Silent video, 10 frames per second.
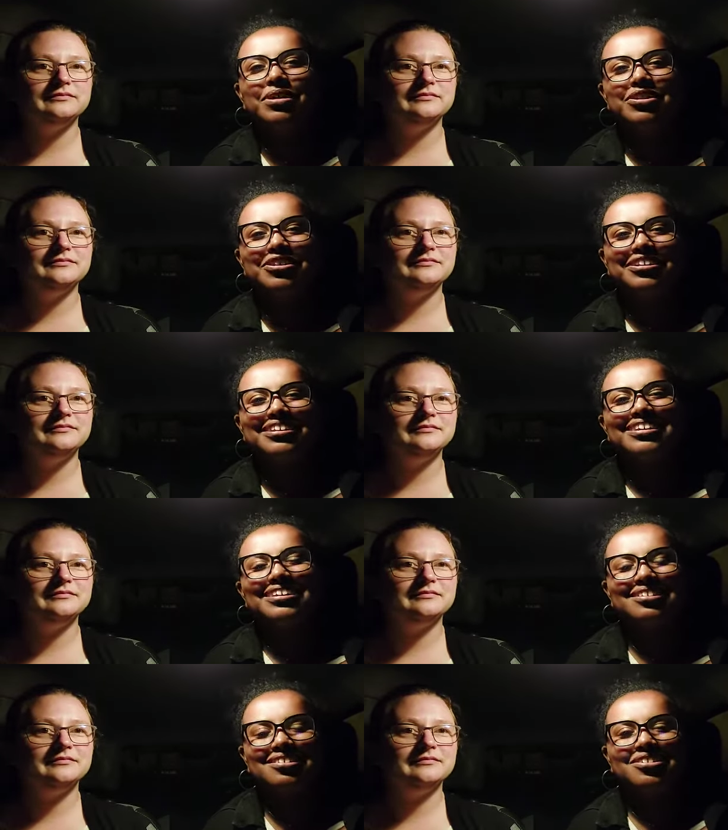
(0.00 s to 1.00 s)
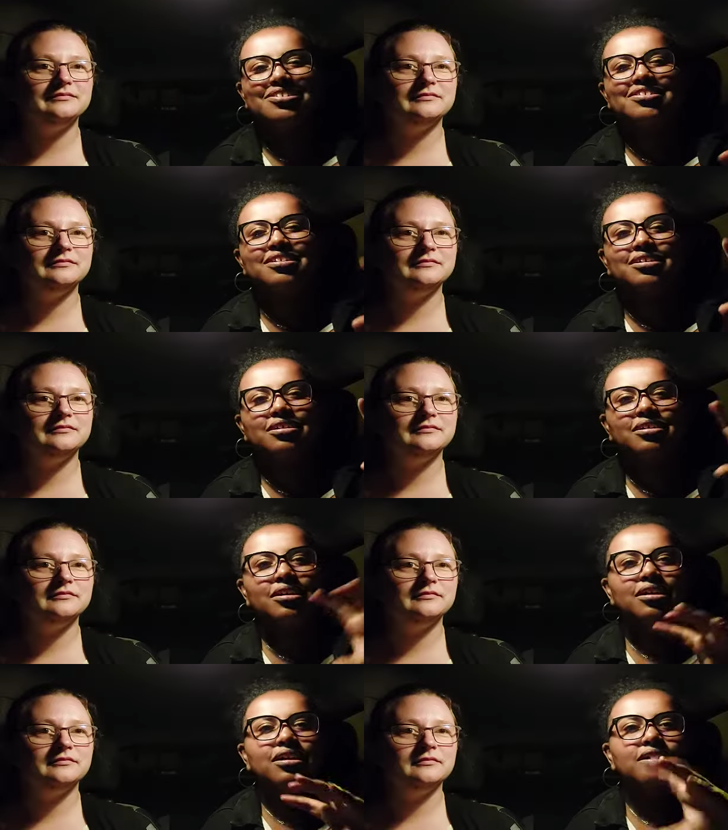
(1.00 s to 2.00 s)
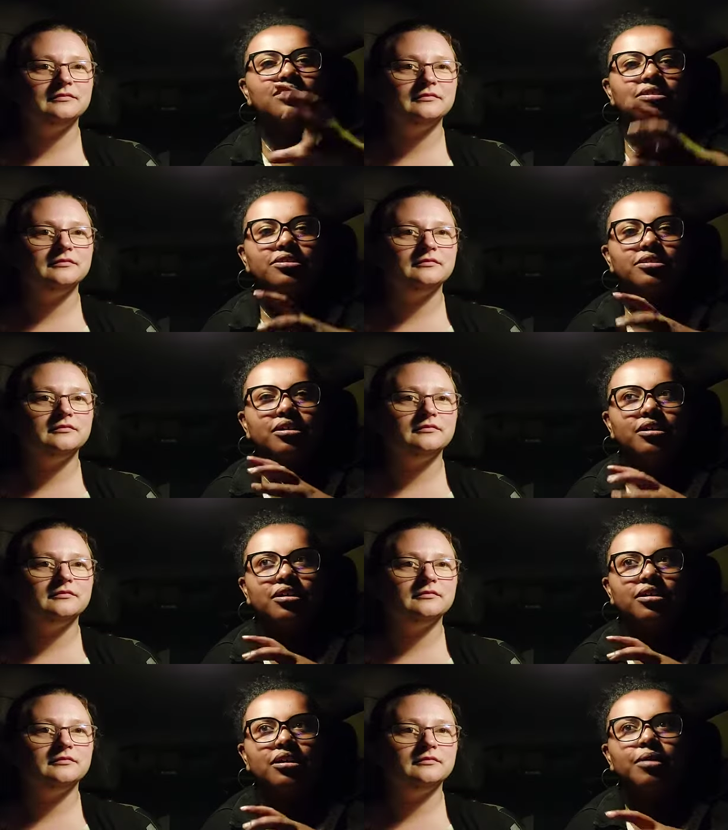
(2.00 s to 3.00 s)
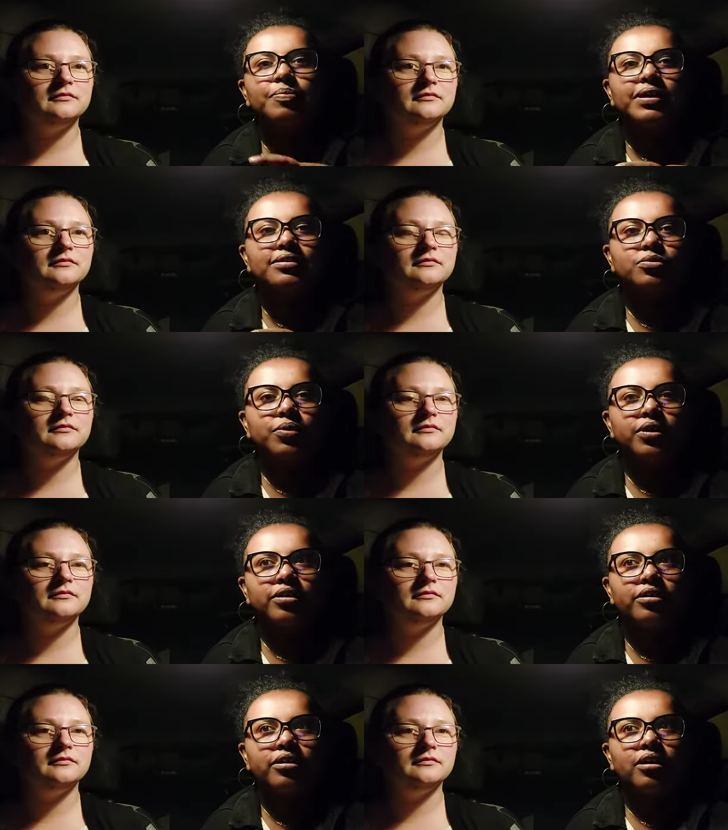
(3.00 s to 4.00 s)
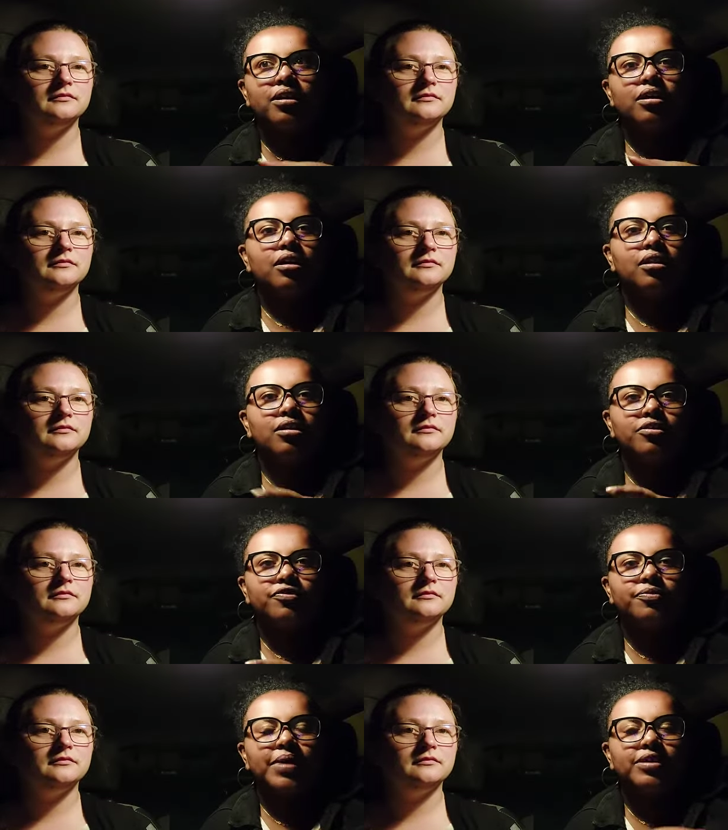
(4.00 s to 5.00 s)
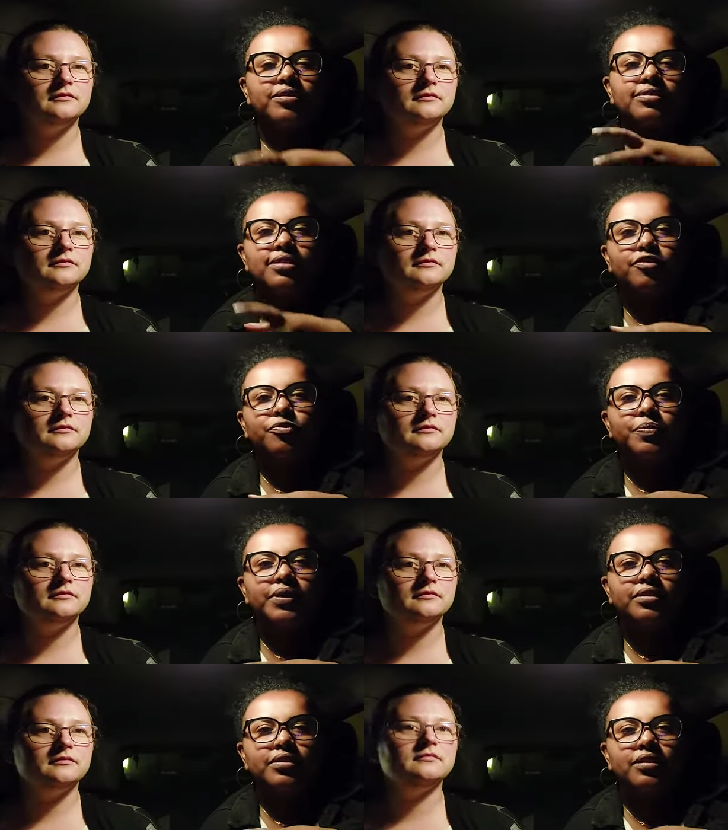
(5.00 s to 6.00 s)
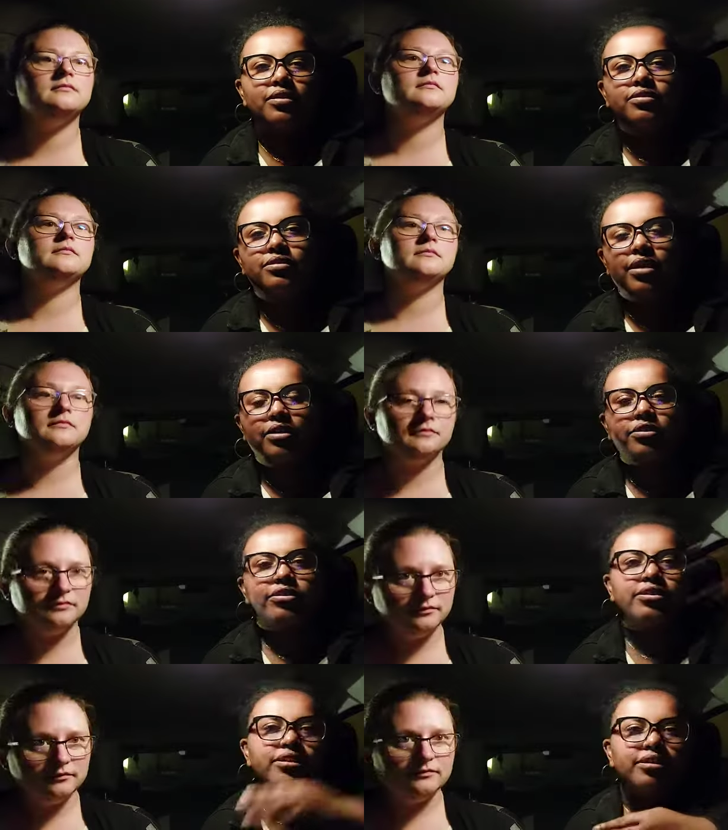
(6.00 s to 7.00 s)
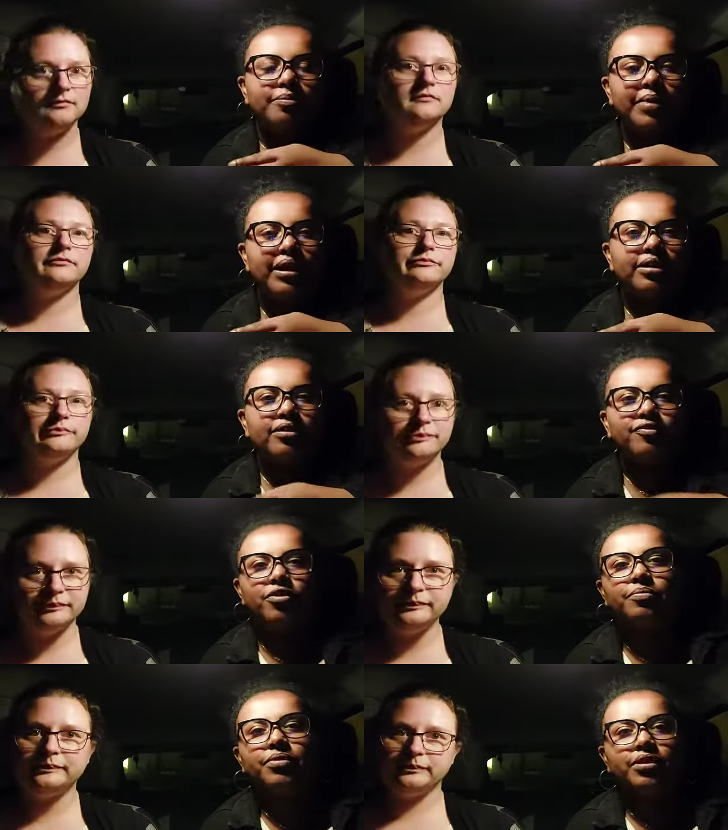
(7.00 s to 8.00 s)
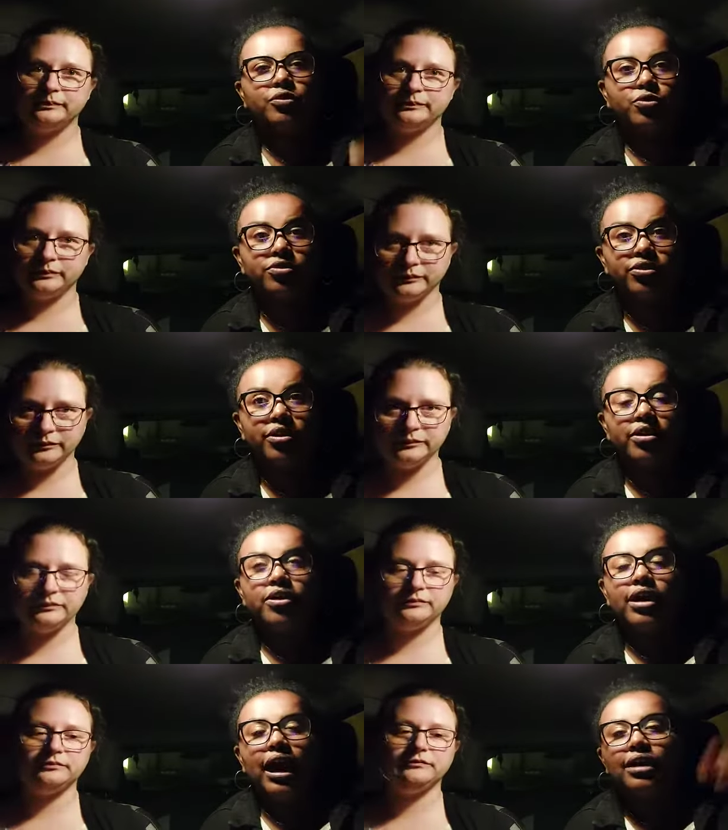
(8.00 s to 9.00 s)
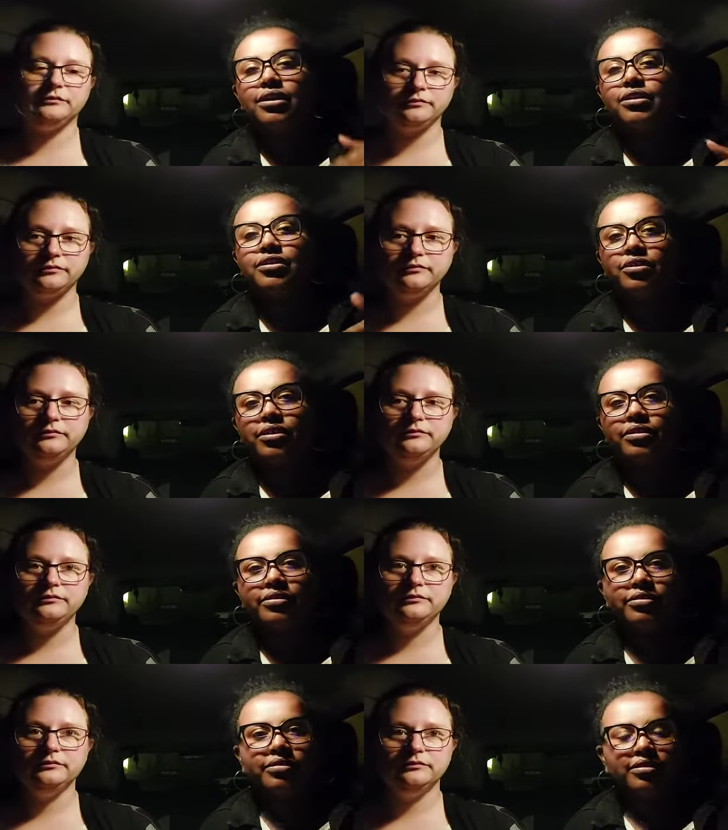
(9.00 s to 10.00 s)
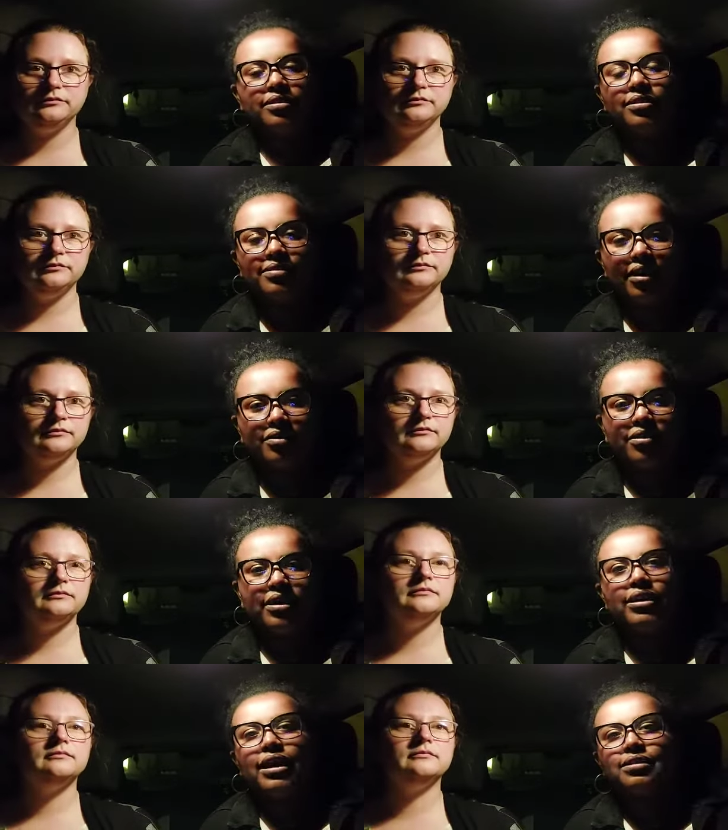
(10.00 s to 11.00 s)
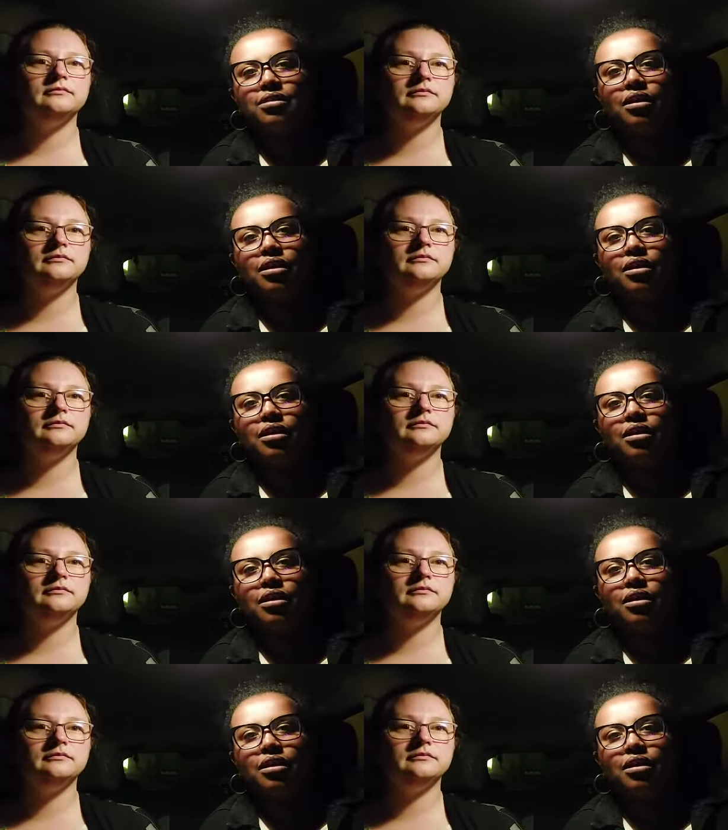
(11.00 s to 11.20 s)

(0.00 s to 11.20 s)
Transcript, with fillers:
Speaker 1: mentioned is just uh, another uh, a place where a lot of migrants have been scattered back from the north agadir is in the south and ait